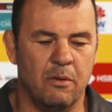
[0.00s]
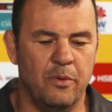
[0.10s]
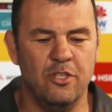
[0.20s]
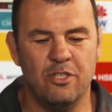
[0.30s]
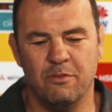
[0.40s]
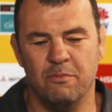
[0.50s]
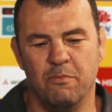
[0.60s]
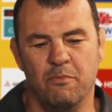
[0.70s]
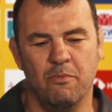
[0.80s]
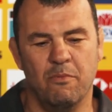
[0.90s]
We just
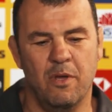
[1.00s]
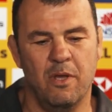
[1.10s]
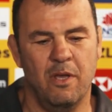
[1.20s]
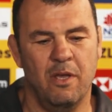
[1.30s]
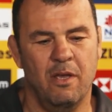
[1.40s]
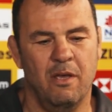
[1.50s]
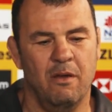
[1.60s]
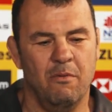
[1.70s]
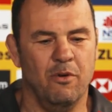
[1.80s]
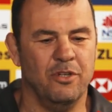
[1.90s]

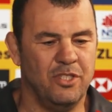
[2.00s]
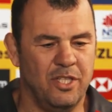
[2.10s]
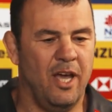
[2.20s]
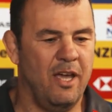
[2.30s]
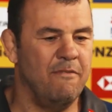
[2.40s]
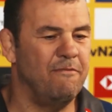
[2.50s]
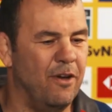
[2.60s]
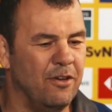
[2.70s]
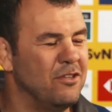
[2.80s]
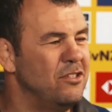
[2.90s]
want to stay
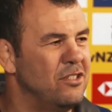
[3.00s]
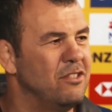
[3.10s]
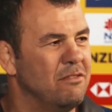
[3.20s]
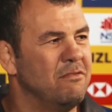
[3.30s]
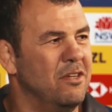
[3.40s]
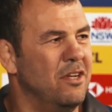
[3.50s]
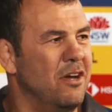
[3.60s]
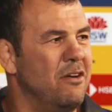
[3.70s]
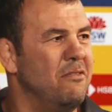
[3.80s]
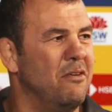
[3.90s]
focused, you
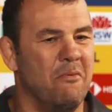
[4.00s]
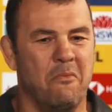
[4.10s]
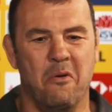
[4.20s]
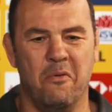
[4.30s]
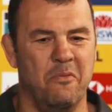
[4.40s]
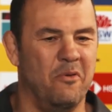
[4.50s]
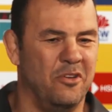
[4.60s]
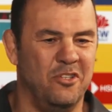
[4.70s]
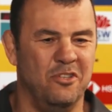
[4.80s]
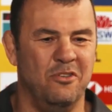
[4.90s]
know, on what we
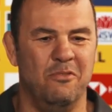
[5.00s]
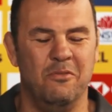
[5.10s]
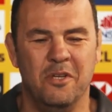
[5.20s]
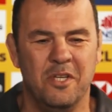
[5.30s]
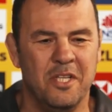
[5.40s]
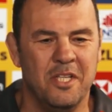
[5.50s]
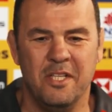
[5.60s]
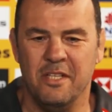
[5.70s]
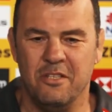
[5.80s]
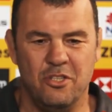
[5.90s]
want to do.
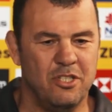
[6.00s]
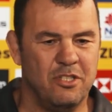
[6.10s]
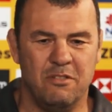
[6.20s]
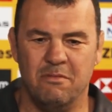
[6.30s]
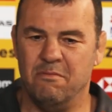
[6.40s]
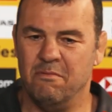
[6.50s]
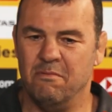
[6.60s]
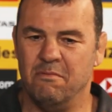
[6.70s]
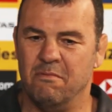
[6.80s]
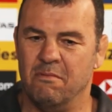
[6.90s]
Just
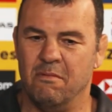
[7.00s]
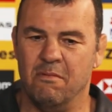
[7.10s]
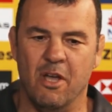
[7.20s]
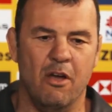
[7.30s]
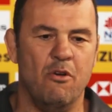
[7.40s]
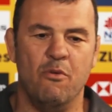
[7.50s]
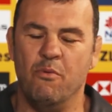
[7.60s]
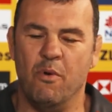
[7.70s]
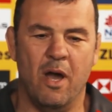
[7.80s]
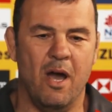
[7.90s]
know
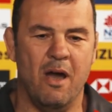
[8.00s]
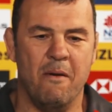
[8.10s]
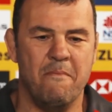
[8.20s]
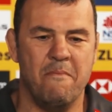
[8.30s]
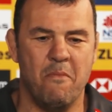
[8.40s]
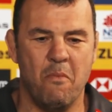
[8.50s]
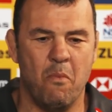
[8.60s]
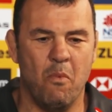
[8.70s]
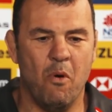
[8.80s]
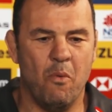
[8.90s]

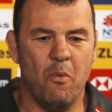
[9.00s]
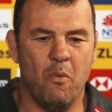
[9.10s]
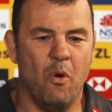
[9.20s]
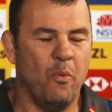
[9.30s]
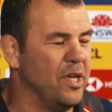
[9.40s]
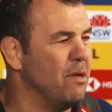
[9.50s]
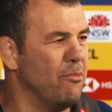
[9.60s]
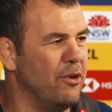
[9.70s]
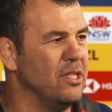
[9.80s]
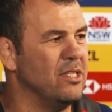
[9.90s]
what we can
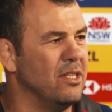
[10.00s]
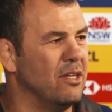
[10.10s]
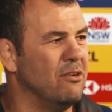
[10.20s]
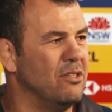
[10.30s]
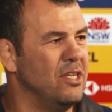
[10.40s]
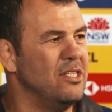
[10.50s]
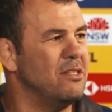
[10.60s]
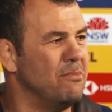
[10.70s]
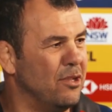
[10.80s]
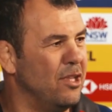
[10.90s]
bring to the contest
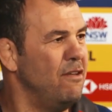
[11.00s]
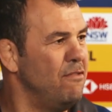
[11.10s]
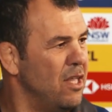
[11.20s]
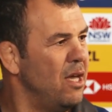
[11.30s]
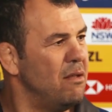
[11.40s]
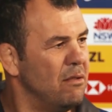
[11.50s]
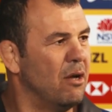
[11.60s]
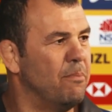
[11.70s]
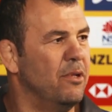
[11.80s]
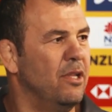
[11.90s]
and believe in that,
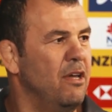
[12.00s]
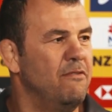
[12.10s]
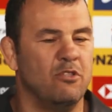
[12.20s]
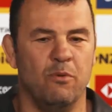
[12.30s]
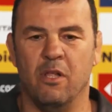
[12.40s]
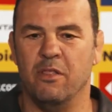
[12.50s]
like believe as well.